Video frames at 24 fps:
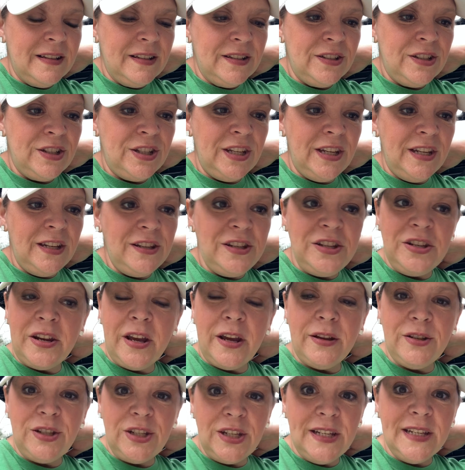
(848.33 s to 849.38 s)
she, you
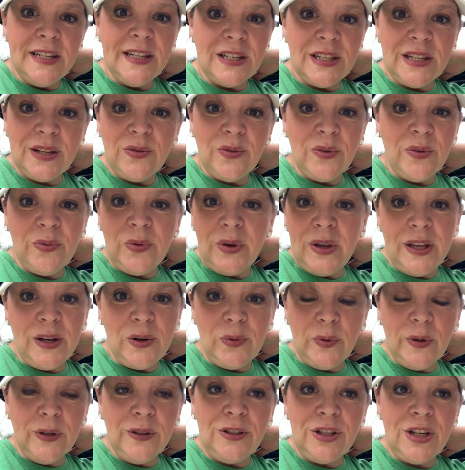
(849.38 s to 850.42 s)
know, she is in a, in a
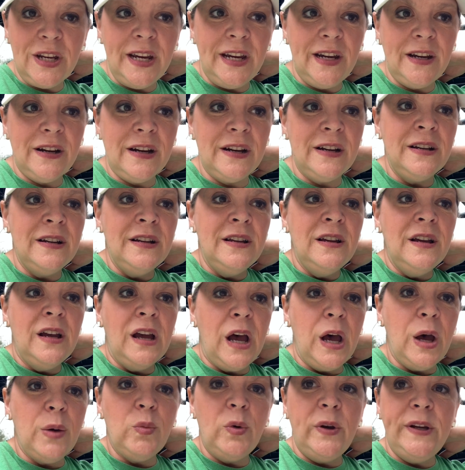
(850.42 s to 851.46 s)
wheelchair.
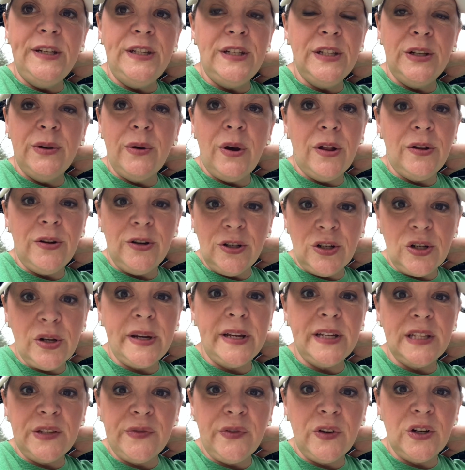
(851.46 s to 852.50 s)
Um, we do all her
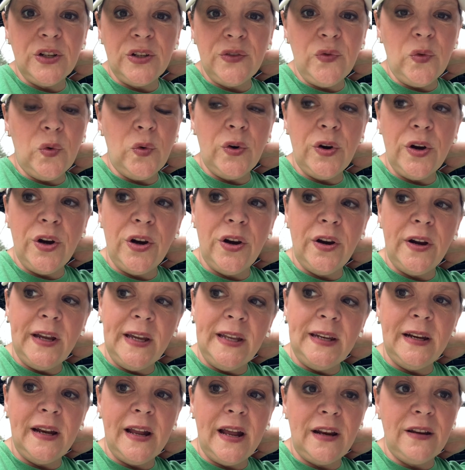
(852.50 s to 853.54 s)
transfers for her
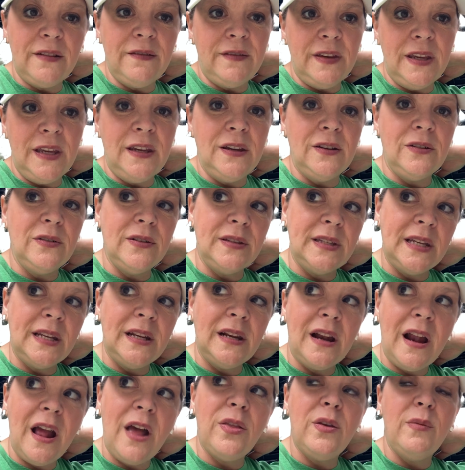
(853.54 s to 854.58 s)
in and out of vehicles, in
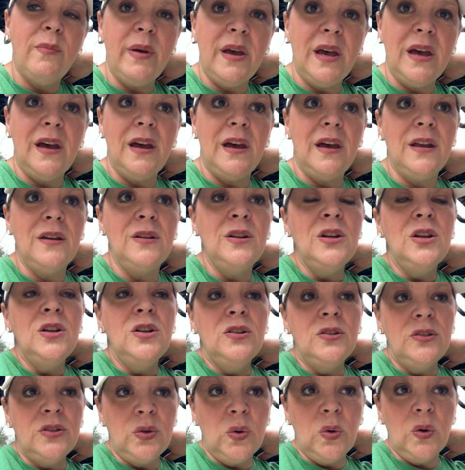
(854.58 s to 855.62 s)
and out of the bed,
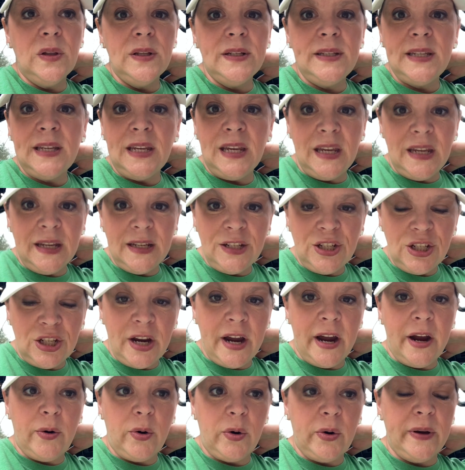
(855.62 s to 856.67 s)
toileting,
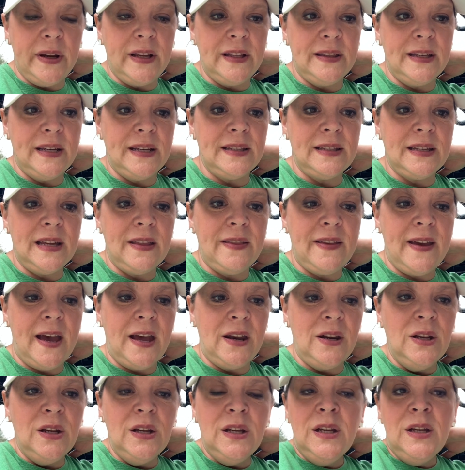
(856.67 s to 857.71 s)
showering, things like
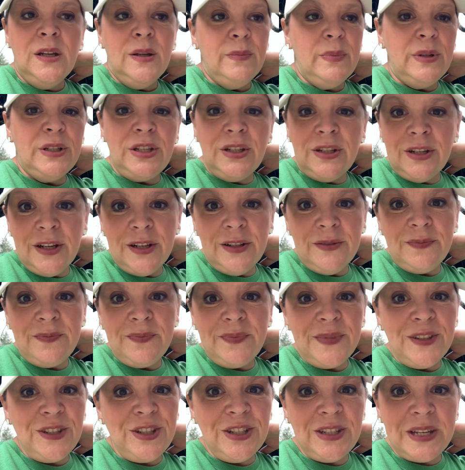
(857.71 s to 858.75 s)
that. But, you know,
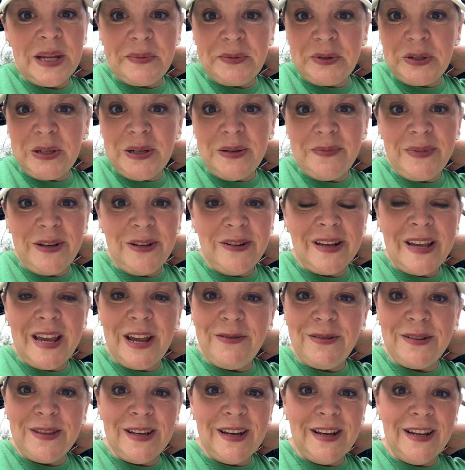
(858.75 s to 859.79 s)
she's able to
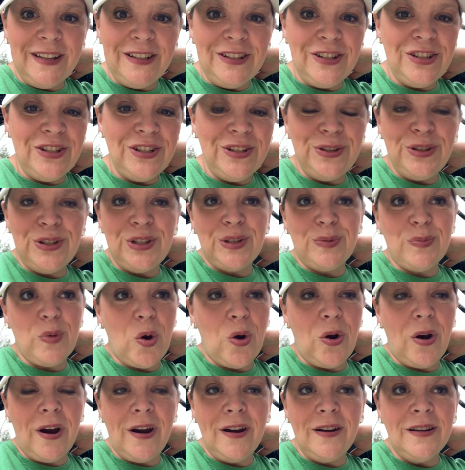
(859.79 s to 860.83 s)
communicate with us. She's
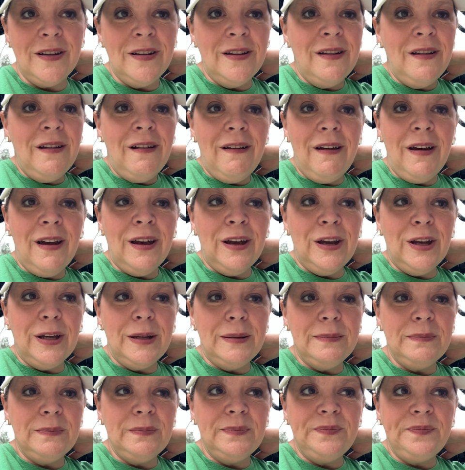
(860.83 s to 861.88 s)
smart.
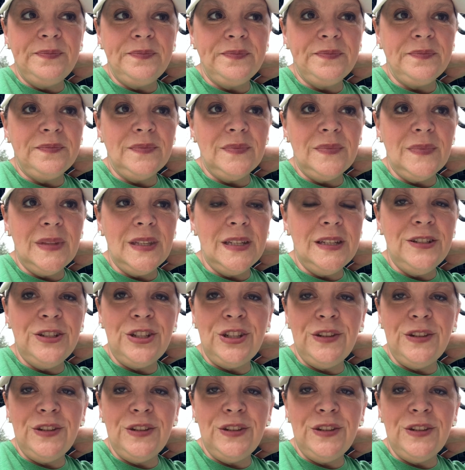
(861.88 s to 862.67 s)
Um, she,